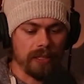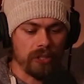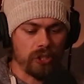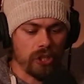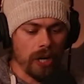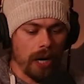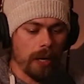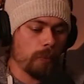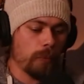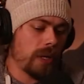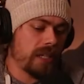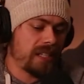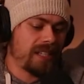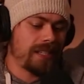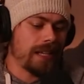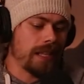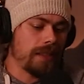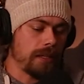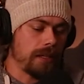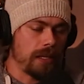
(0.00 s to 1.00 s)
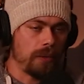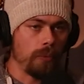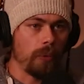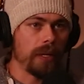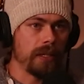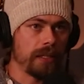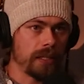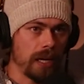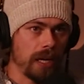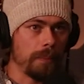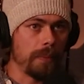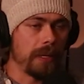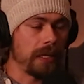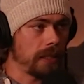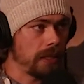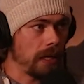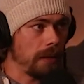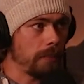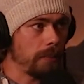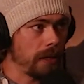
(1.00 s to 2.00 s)
John West said that he wanted to come in
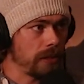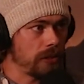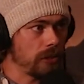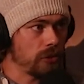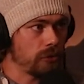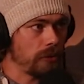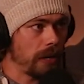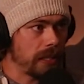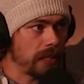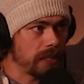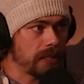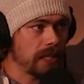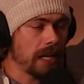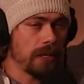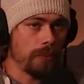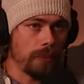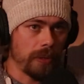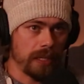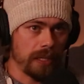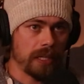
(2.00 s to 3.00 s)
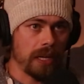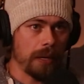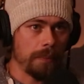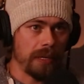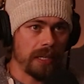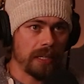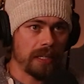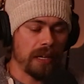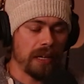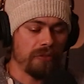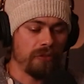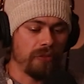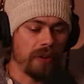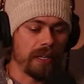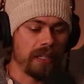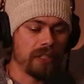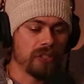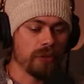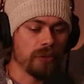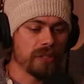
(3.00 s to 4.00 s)
and cut budgets, right? He said he wanted to come in and cut
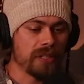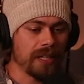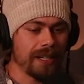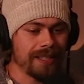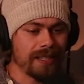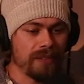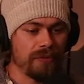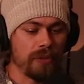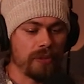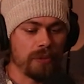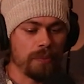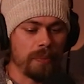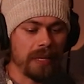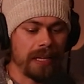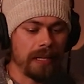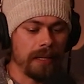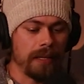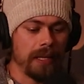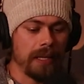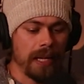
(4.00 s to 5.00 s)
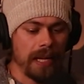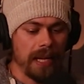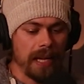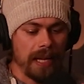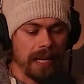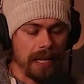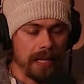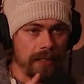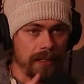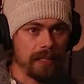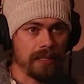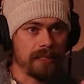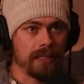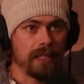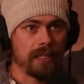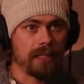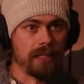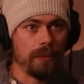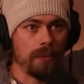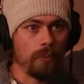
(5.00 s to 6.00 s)
funding. So it's not as if he's being
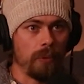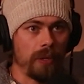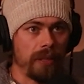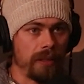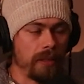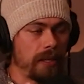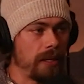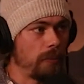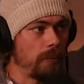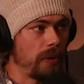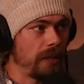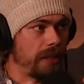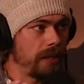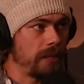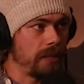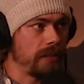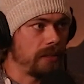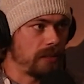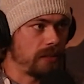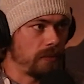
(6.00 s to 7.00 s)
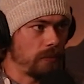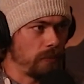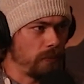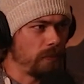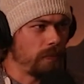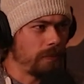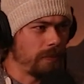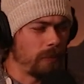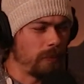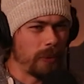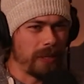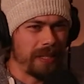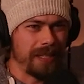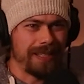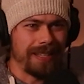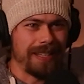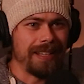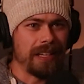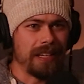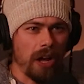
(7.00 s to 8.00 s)
inconsistent with his
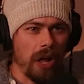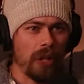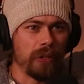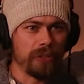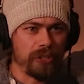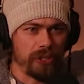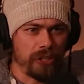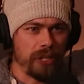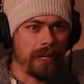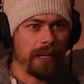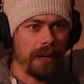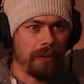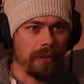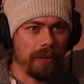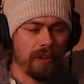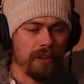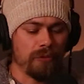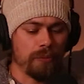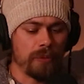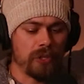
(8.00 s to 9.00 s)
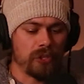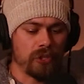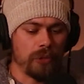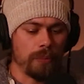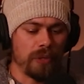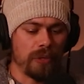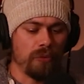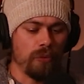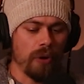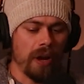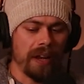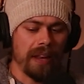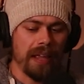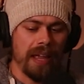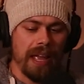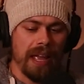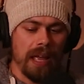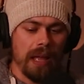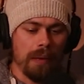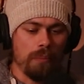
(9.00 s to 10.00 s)
ideology on how government should be run.
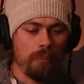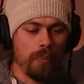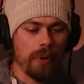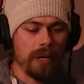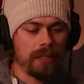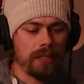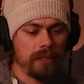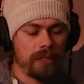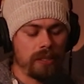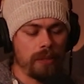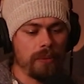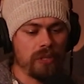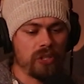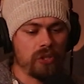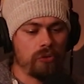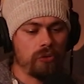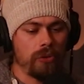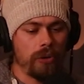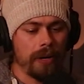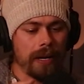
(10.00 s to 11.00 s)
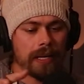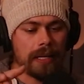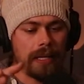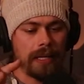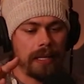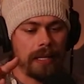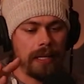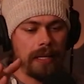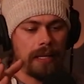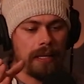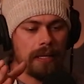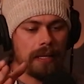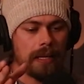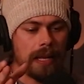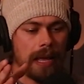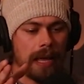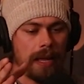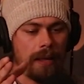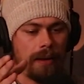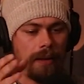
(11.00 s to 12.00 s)
But to his credit,
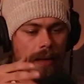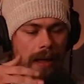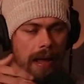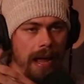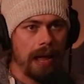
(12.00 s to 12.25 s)
he had